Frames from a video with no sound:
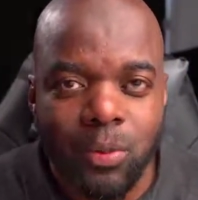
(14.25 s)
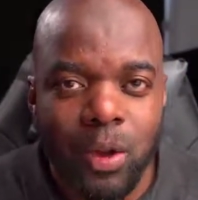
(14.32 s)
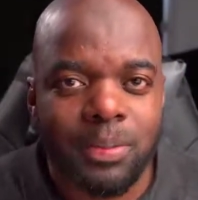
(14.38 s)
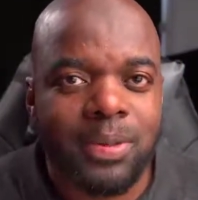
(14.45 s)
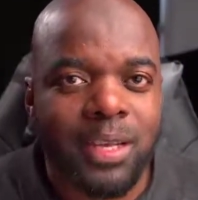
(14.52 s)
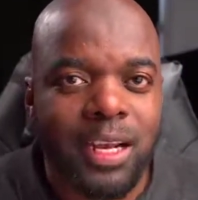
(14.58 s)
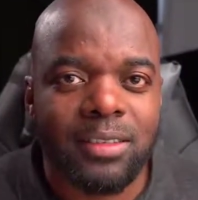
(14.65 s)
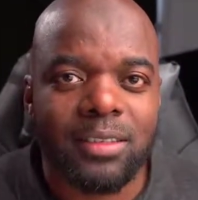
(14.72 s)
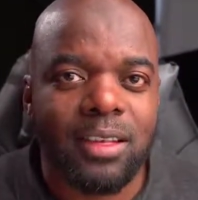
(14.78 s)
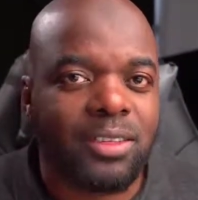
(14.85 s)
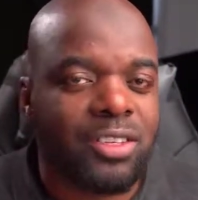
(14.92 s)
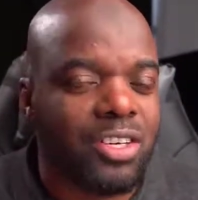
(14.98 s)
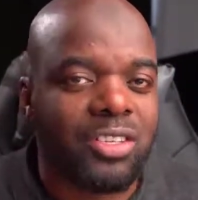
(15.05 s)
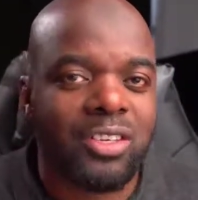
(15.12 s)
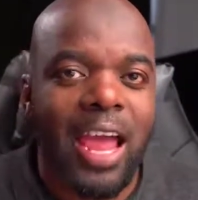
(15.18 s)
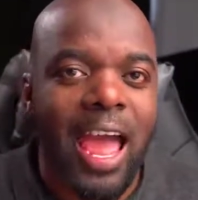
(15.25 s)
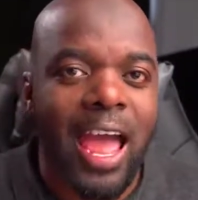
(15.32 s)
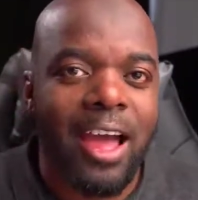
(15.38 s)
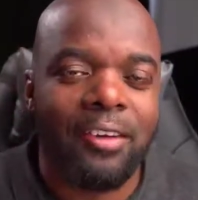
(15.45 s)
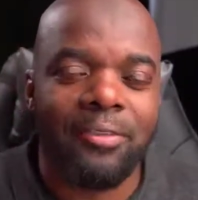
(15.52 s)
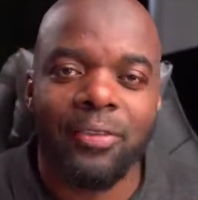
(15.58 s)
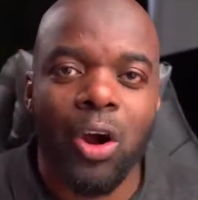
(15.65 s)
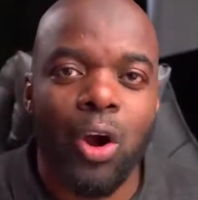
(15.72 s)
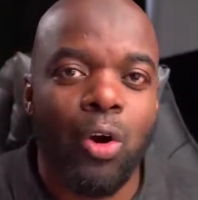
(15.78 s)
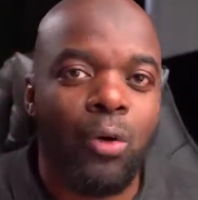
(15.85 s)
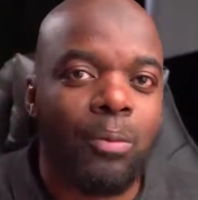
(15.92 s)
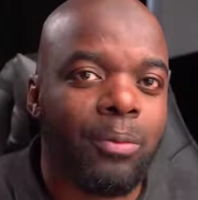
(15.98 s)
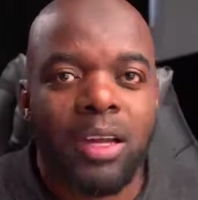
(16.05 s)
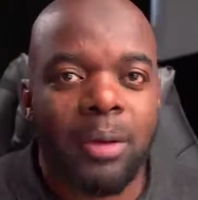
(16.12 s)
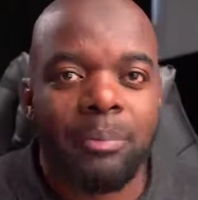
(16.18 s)
websites that just have
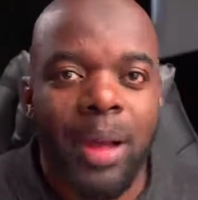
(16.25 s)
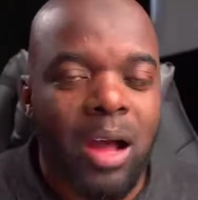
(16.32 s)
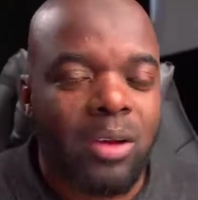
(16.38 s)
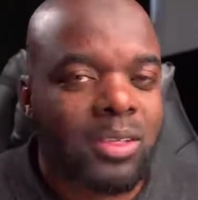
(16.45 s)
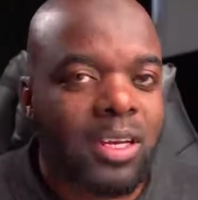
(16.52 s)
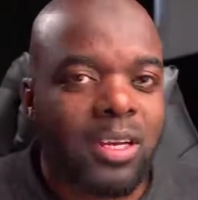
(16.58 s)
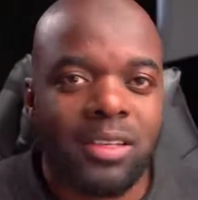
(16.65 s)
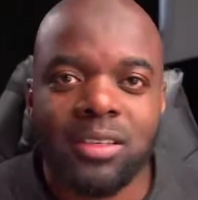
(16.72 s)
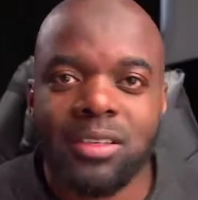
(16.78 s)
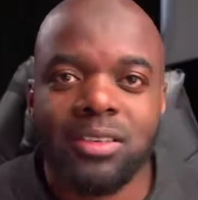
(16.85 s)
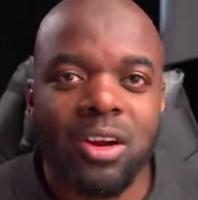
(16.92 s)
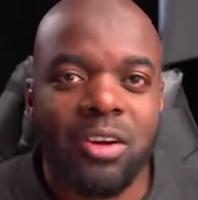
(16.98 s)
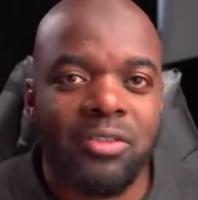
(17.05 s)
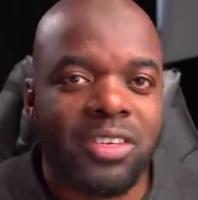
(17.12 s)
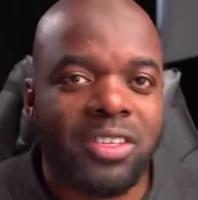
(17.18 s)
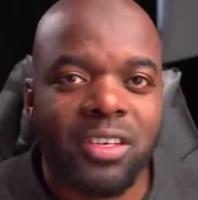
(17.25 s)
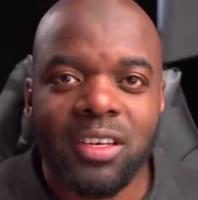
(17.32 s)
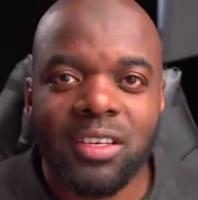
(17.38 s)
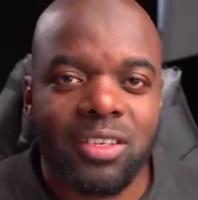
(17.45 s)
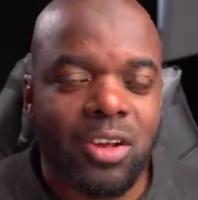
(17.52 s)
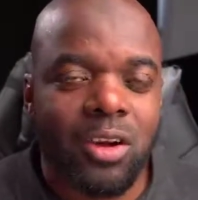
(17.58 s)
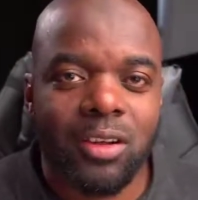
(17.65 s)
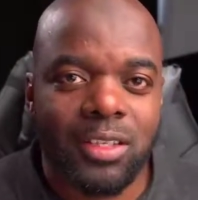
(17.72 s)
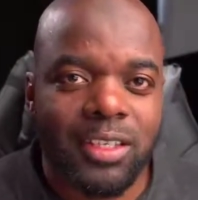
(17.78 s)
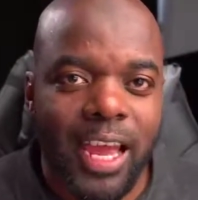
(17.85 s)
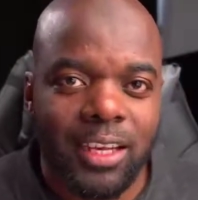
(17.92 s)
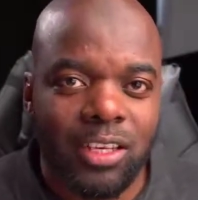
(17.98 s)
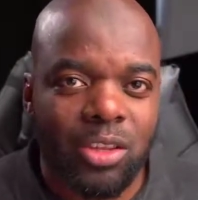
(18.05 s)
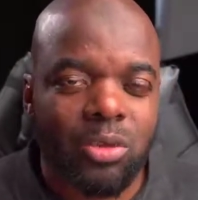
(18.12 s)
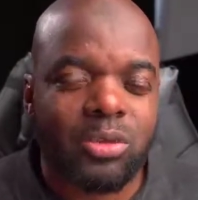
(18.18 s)
home, about us, services,
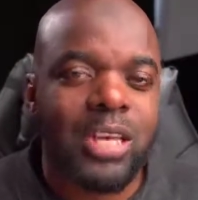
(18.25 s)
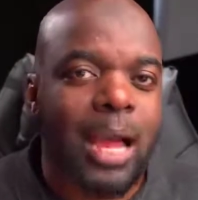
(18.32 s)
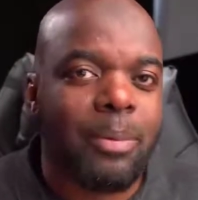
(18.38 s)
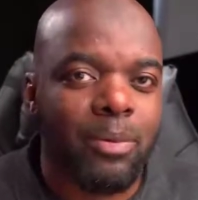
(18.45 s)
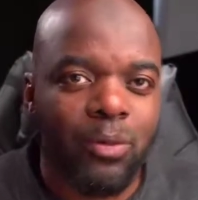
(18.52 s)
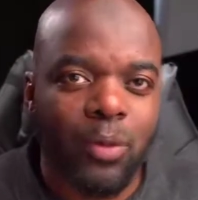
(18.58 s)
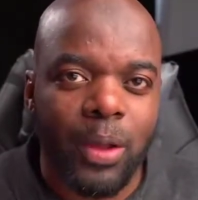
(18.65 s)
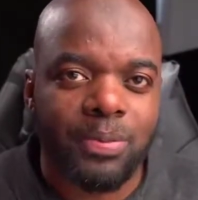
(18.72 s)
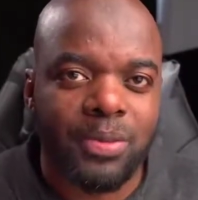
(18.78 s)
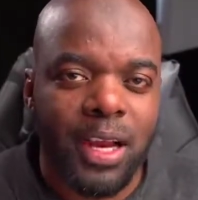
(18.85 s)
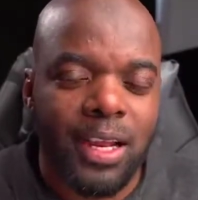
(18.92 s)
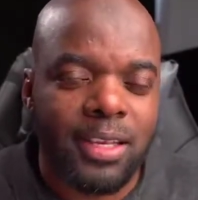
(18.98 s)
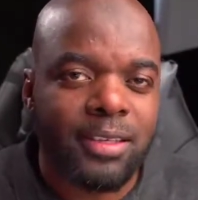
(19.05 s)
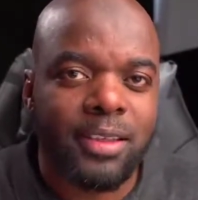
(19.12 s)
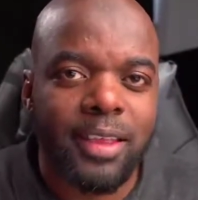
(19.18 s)
contact, those type of websites.